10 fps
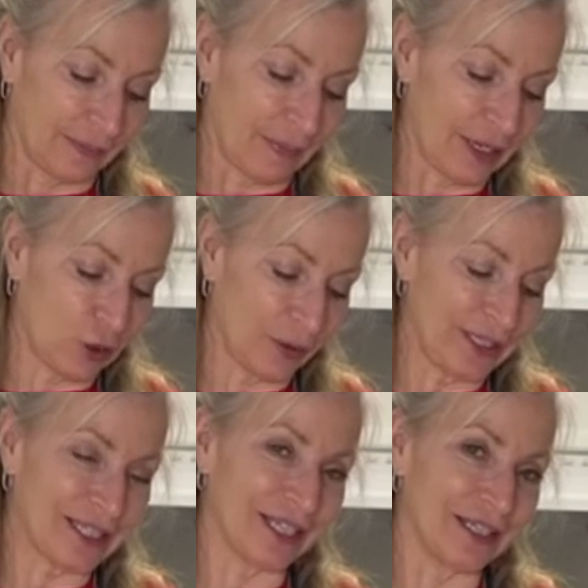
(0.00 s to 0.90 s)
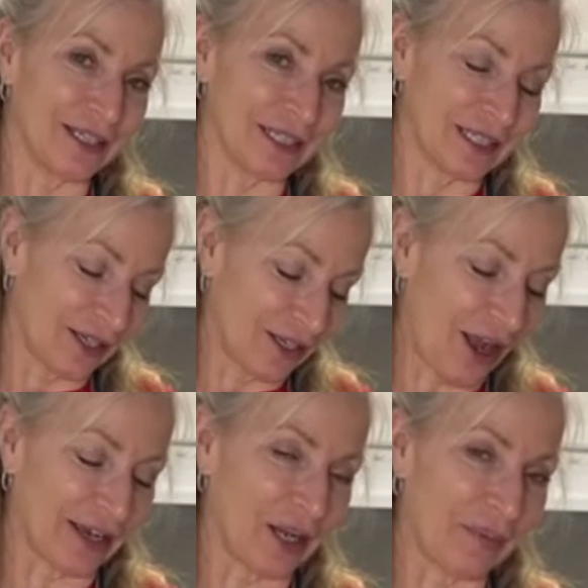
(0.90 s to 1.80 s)
My choice is
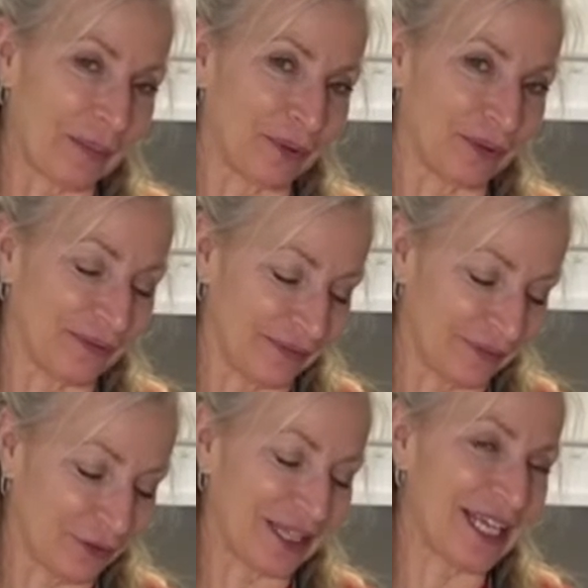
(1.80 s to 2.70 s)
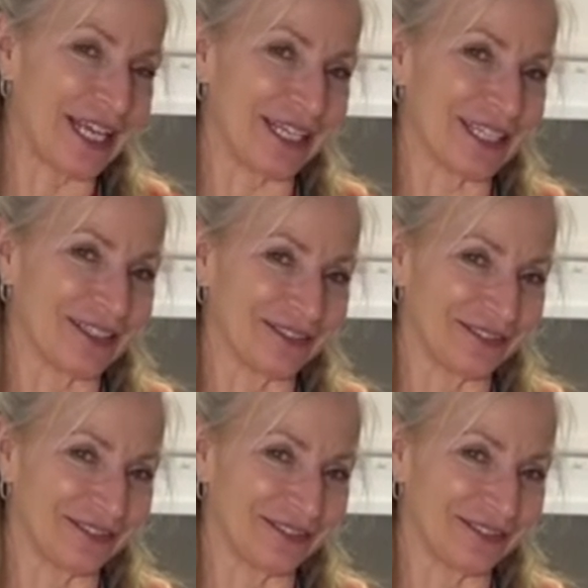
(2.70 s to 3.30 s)
cayenne pepper for the heat.